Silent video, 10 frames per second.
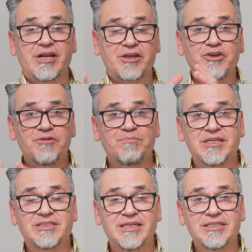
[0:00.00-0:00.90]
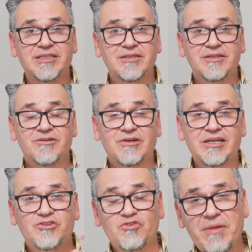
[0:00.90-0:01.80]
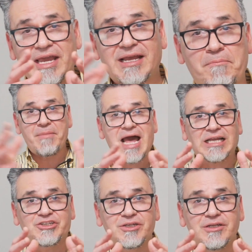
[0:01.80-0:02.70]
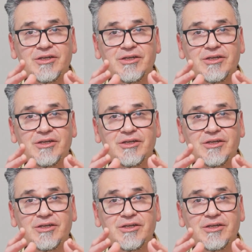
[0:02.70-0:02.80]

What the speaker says: a good business, right, to make a match.